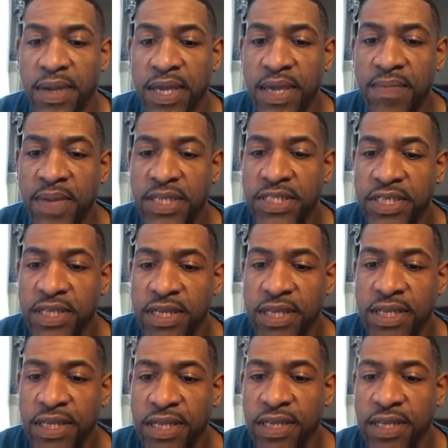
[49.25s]
He
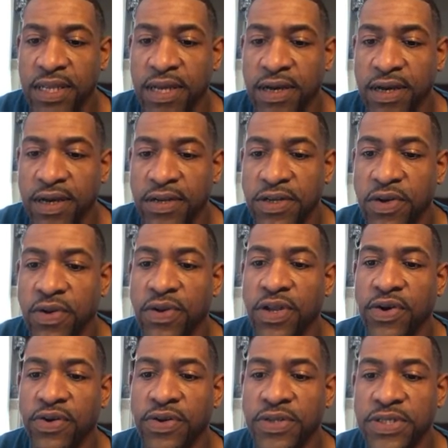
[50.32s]
mentioned adult
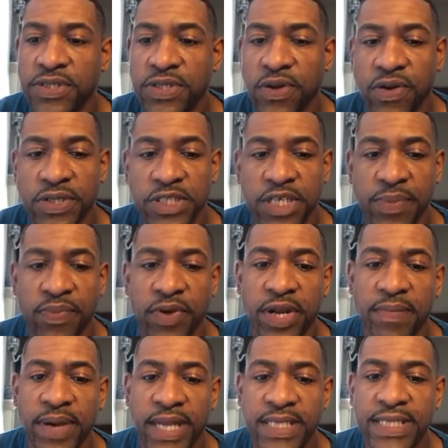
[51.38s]
learners are
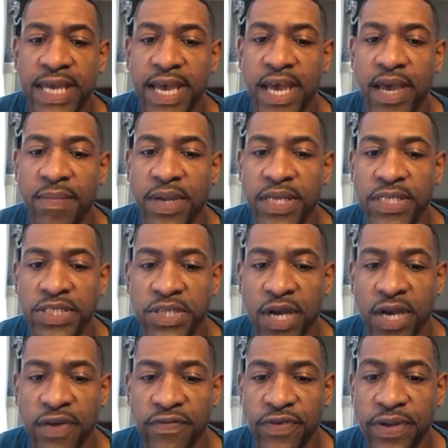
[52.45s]
separated by time and
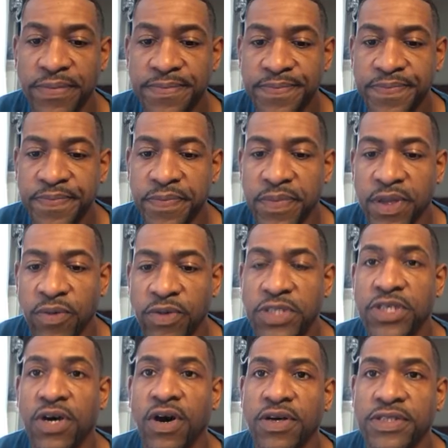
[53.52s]
geography,
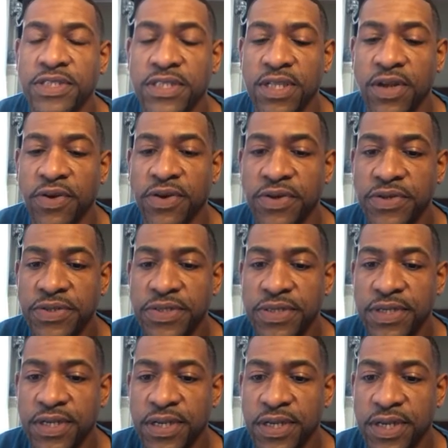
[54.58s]
which causes learners
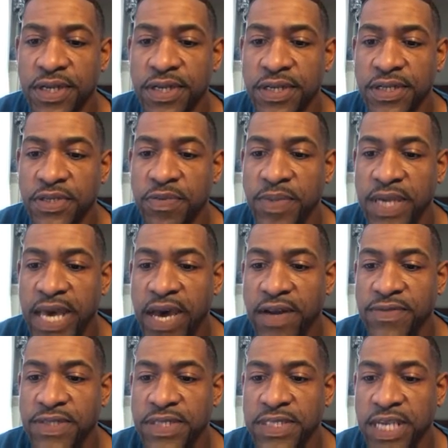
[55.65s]
to be
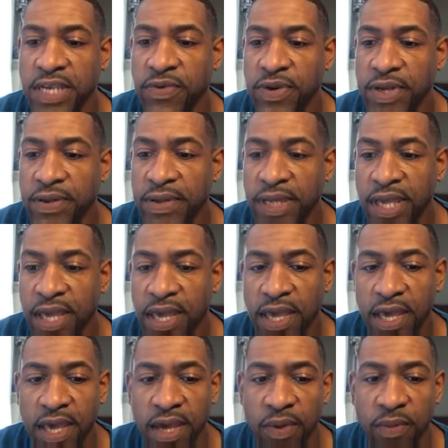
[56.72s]
out of synchrony
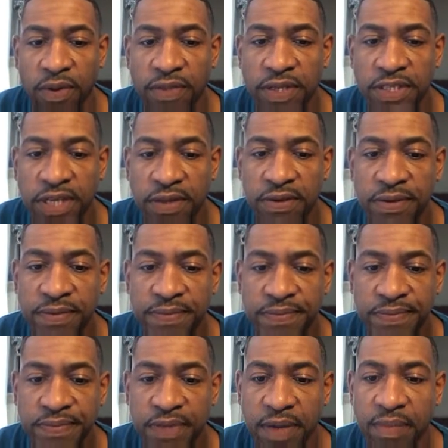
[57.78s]
with each other.
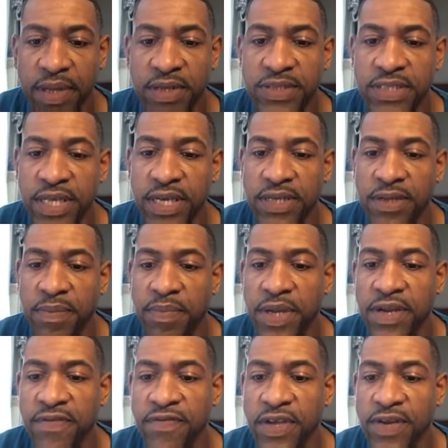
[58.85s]
Miller stated the
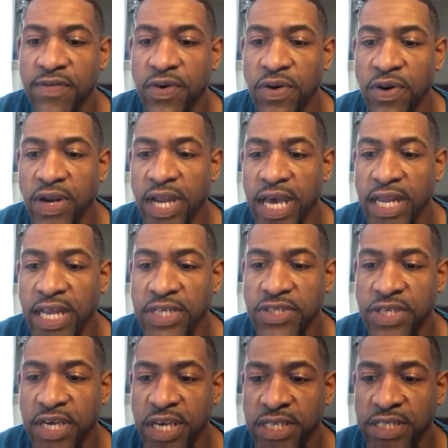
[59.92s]
benefit of online
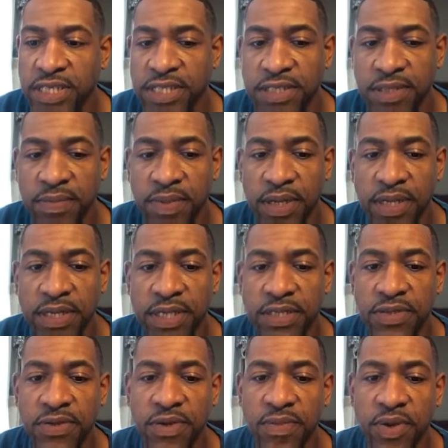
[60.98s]
education is the ability
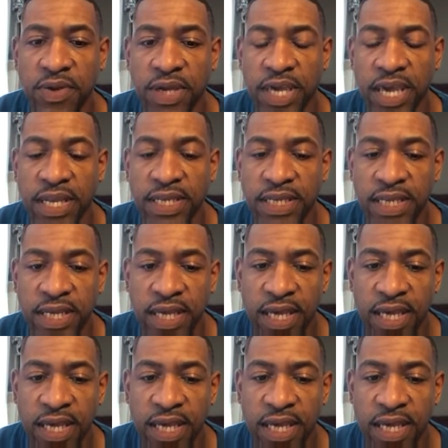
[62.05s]
to communicate